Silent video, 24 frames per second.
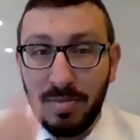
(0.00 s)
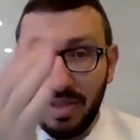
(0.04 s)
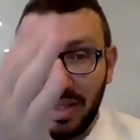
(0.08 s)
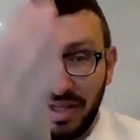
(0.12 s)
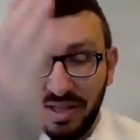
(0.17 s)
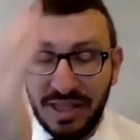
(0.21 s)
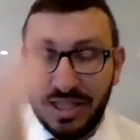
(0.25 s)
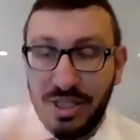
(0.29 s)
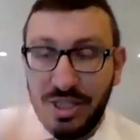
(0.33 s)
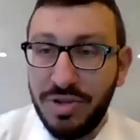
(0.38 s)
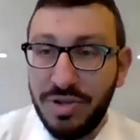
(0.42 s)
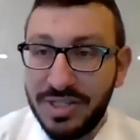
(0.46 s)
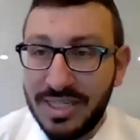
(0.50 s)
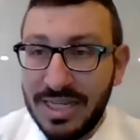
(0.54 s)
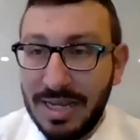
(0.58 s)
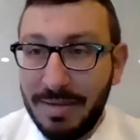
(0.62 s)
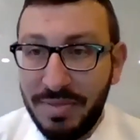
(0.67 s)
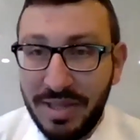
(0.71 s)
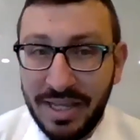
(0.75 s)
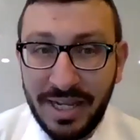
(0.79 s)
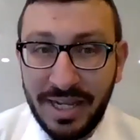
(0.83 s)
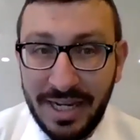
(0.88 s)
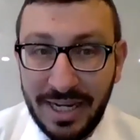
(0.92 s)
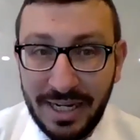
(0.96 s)
they do the same
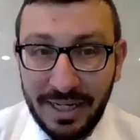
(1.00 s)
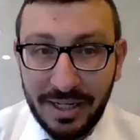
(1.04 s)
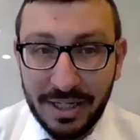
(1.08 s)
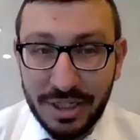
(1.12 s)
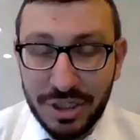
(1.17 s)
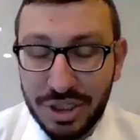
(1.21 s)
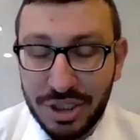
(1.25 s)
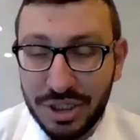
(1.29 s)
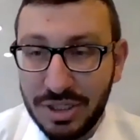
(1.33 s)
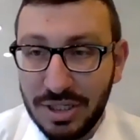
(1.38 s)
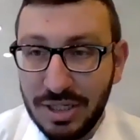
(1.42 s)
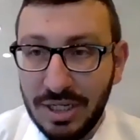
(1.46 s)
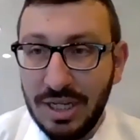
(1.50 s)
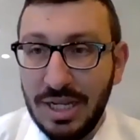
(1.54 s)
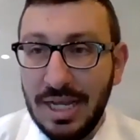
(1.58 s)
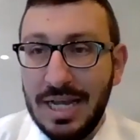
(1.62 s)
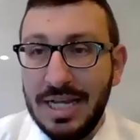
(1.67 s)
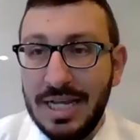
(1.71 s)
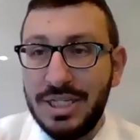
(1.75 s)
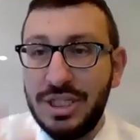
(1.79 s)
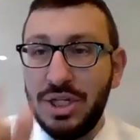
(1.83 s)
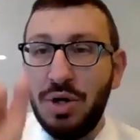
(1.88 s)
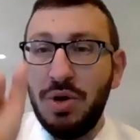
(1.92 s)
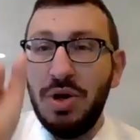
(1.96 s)
thing in English.
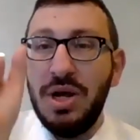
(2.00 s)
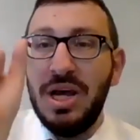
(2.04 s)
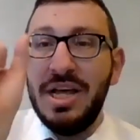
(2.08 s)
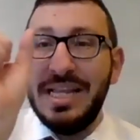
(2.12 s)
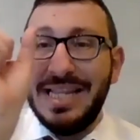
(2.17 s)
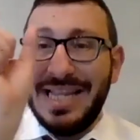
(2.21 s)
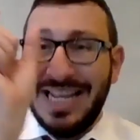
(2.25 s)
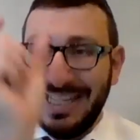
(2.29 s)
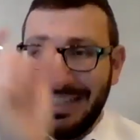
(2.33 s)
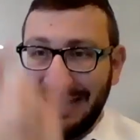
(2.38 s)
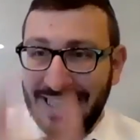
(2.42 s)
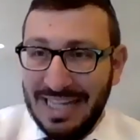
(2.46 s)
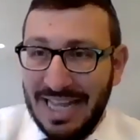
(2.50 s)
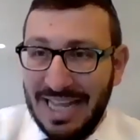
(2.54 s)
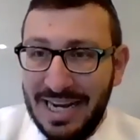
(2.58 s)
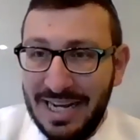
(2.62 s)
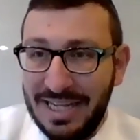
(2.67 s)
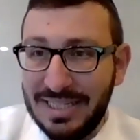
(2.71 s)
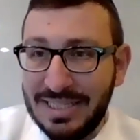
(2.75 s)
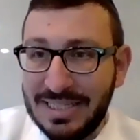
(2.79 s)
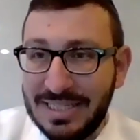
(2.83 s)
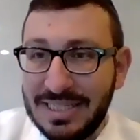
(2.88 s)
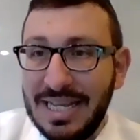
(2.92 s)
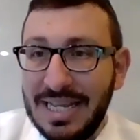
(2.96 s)
So they take
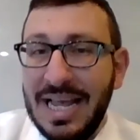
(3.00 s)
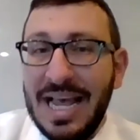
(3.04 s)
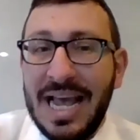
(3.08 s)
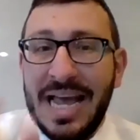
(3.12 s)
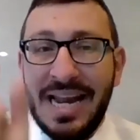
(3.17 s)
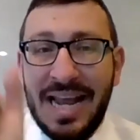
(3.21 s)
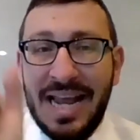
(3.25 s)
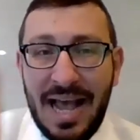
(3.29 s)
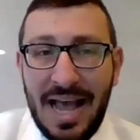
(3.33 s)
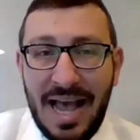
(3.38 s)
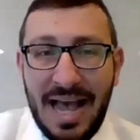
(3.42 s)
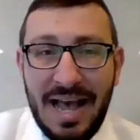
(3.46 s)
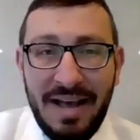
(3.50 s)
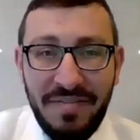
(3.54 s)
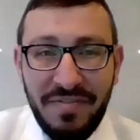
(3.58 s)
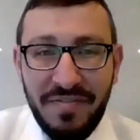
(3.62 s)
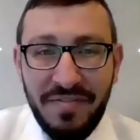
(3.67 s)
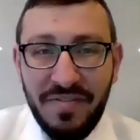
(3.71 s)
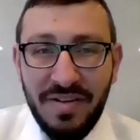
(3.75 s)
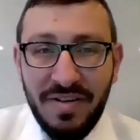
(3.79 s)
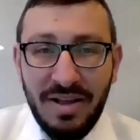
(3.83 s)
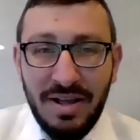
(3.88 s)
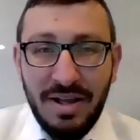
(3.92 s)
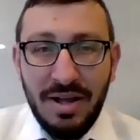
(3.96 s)
lettuce and half
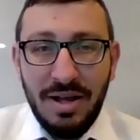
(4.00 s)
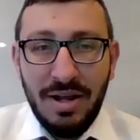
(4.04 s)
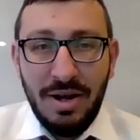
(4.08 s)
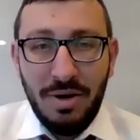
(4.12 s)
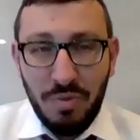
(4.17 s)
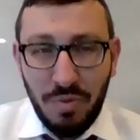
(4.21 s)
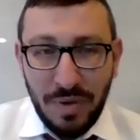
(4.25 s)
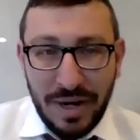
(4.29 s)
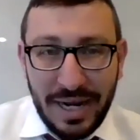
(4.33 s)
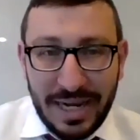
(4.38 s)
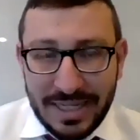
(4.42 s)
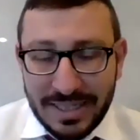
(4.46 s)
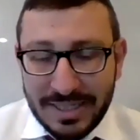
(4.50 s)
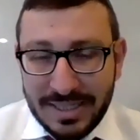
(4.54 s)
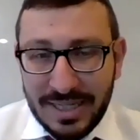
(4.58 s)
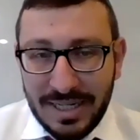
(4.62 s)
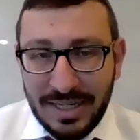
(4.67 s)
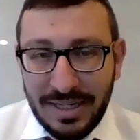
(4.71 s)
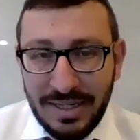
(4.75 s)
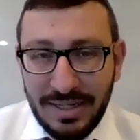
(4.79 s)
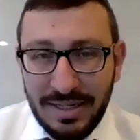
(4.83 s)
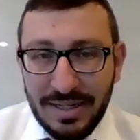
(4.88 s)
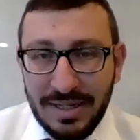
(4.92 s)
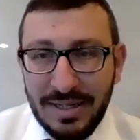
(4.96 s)
a
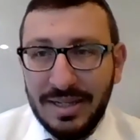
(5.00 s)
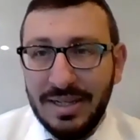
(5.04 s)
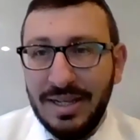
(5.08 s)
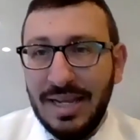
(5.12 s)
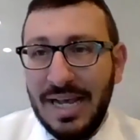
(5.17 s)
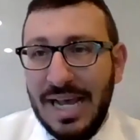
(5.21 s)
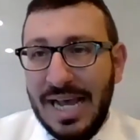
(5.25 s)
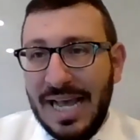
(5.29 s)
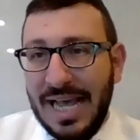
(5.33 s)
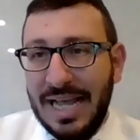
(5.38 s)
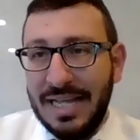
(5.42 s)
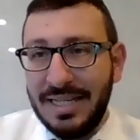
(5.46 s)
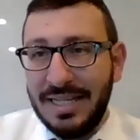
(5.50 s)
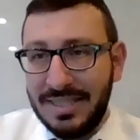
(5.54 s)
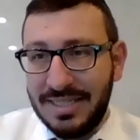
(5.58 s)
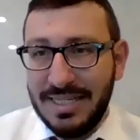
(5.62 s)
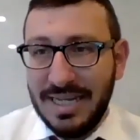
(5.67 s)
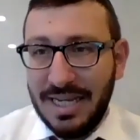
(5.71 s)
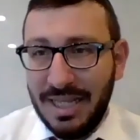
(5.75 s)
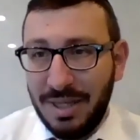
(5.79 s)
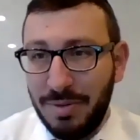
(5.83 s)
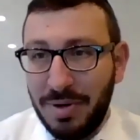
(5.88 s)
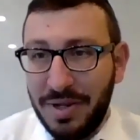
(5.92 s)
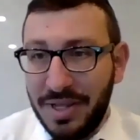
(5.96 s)
raisin and
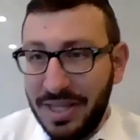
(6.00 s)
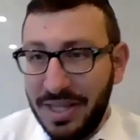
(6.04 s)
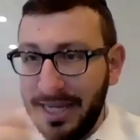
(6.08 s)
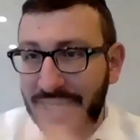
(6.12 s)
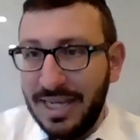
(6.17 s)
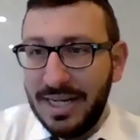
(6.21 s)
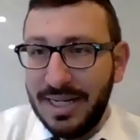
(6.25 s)
celery, and they eat